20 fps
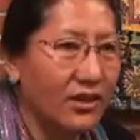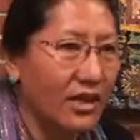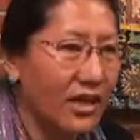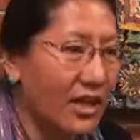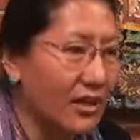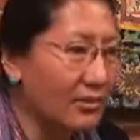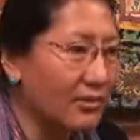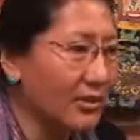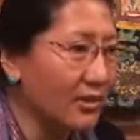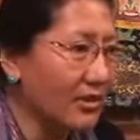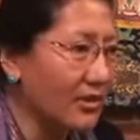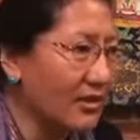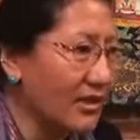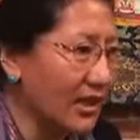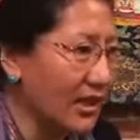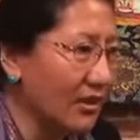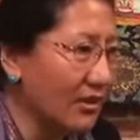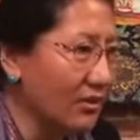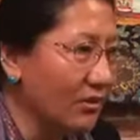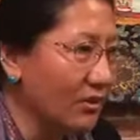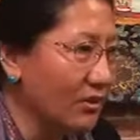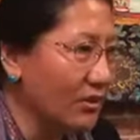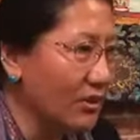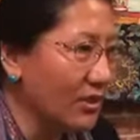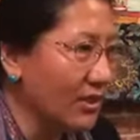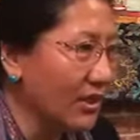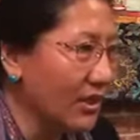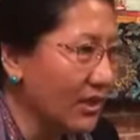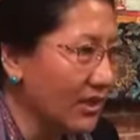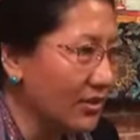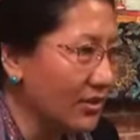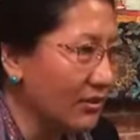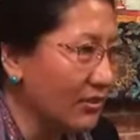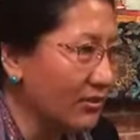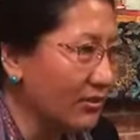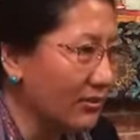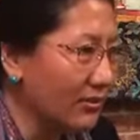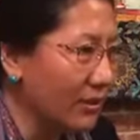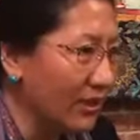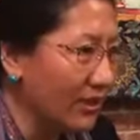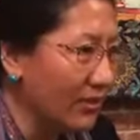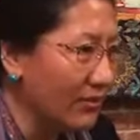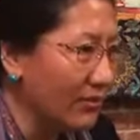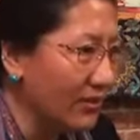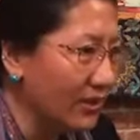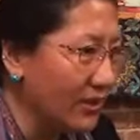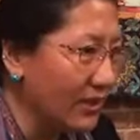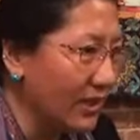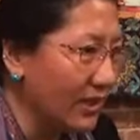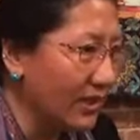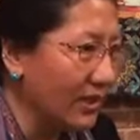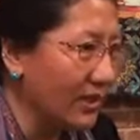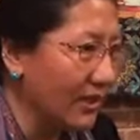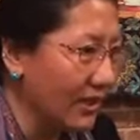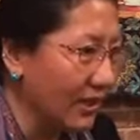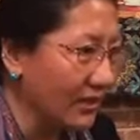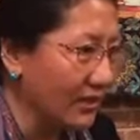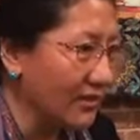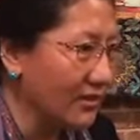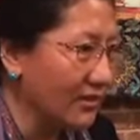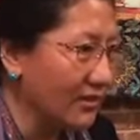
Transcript: After this anger, which kind of benefit I get?